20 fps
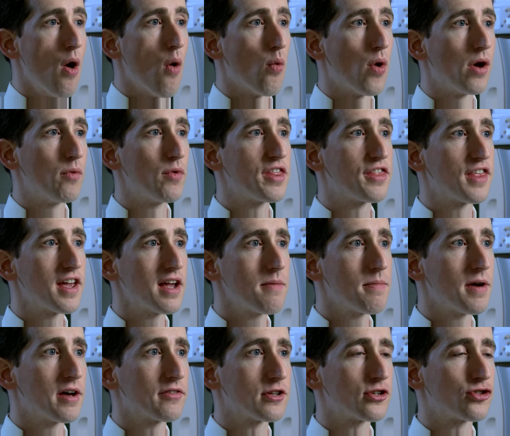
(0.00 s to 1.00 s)
When we think
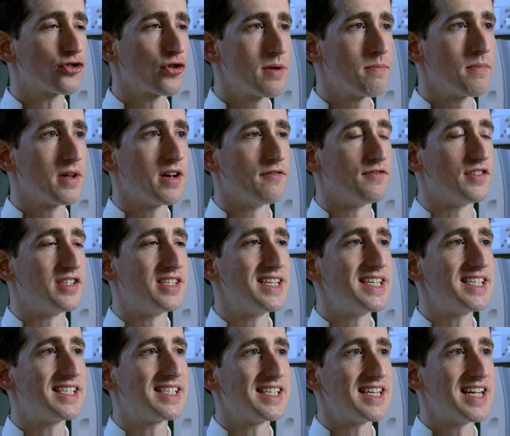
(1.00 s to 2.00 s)
about the treatment of
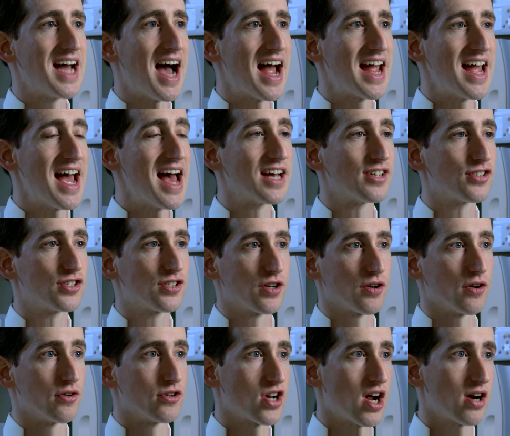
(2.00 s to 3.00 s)
DCIS,
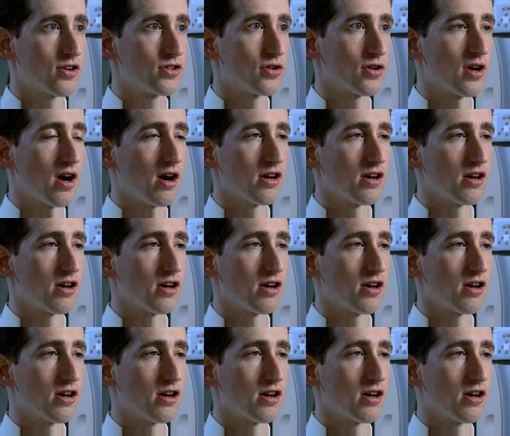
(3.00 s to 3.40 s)
or ductal